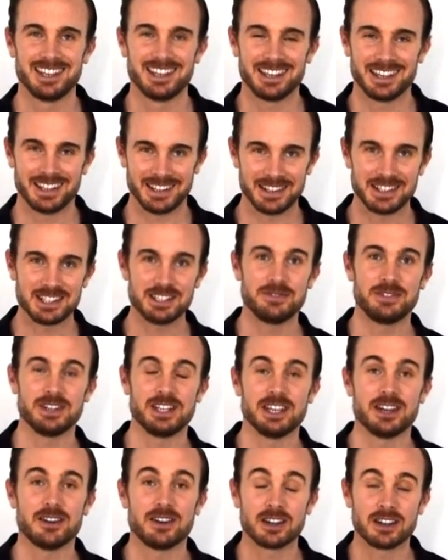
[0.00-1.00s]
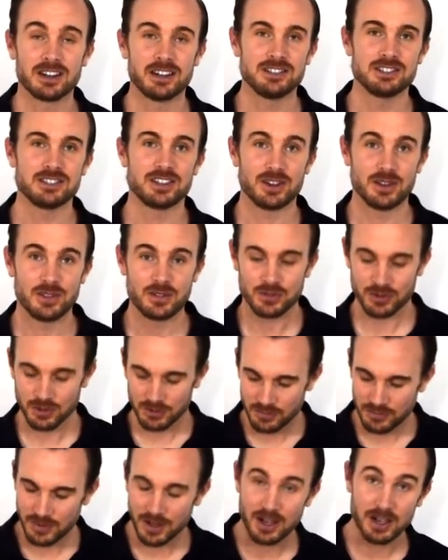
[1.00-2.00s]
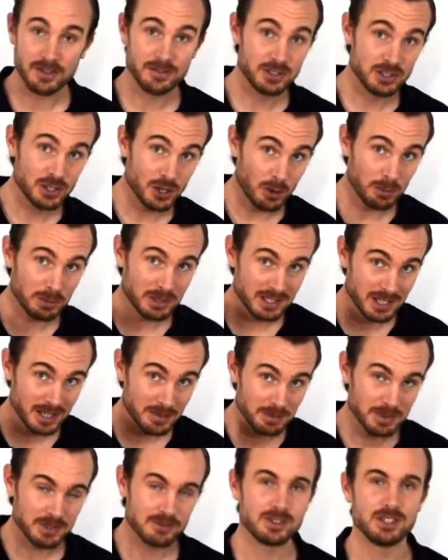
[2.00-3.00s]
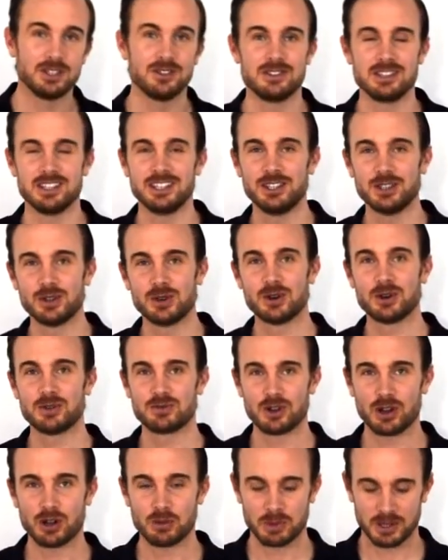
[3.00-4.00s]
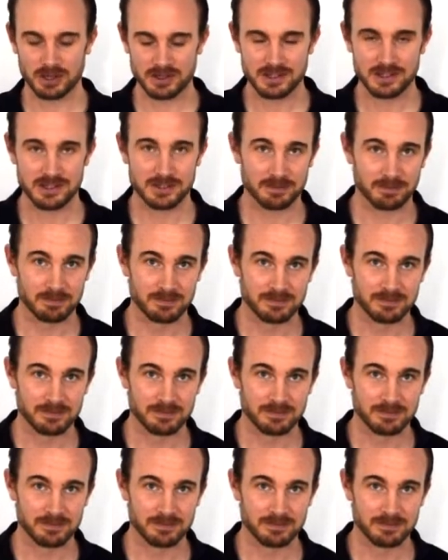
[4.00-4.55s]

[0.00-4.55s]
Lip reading: In this video, I'm going to go through 5 top tips for using your RockPods.